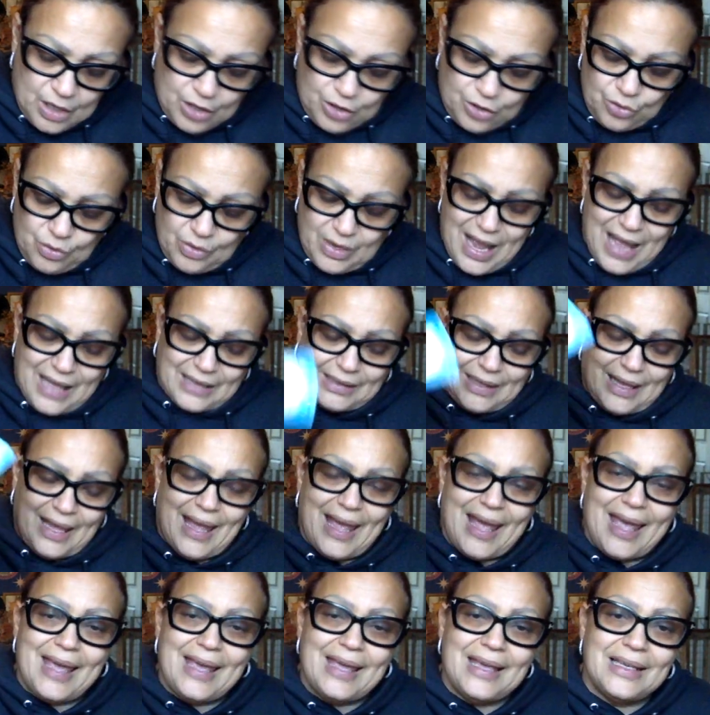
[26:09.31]
You got
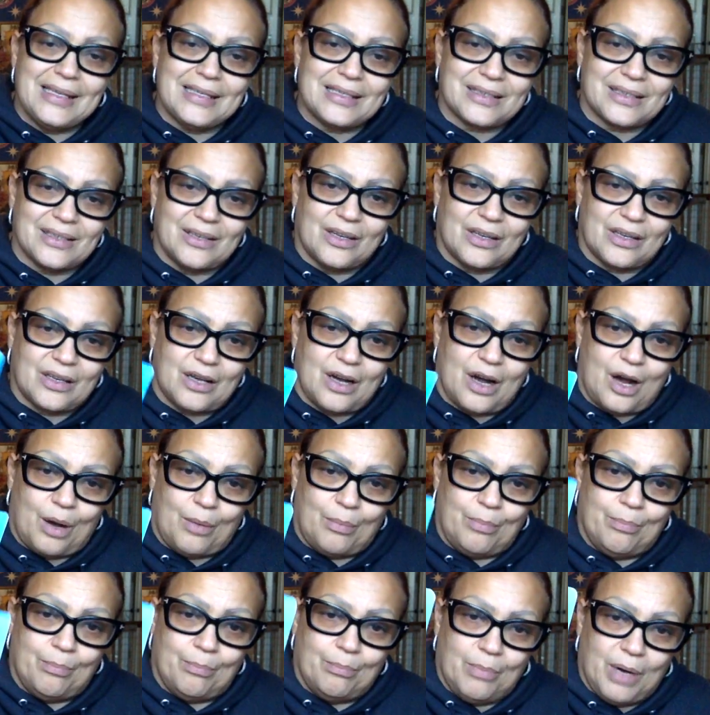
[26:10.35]
the ace of
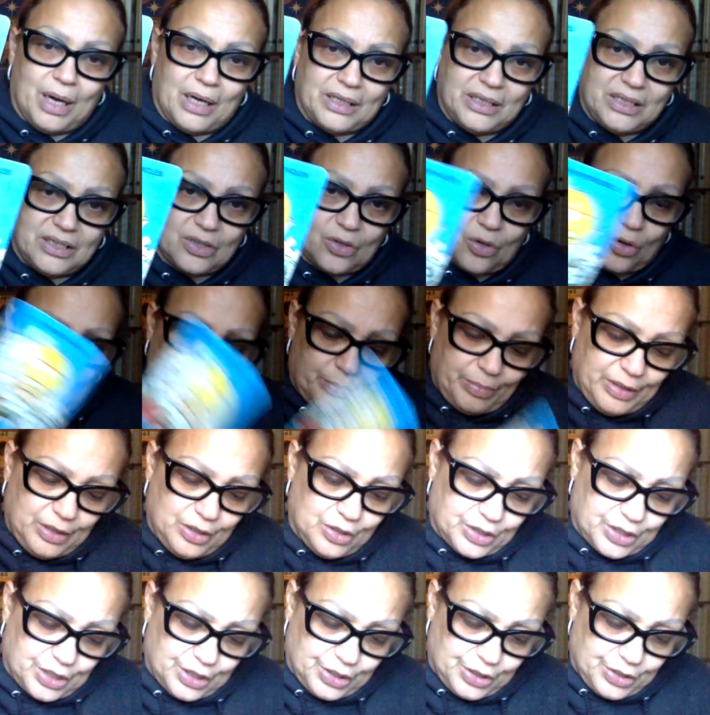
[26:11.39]
cup. Money's going to be
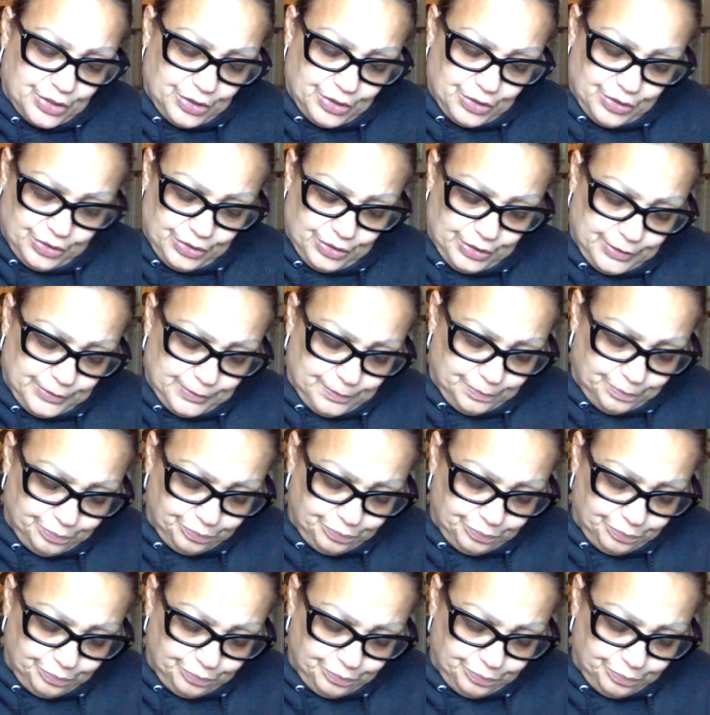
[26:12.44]
looking good.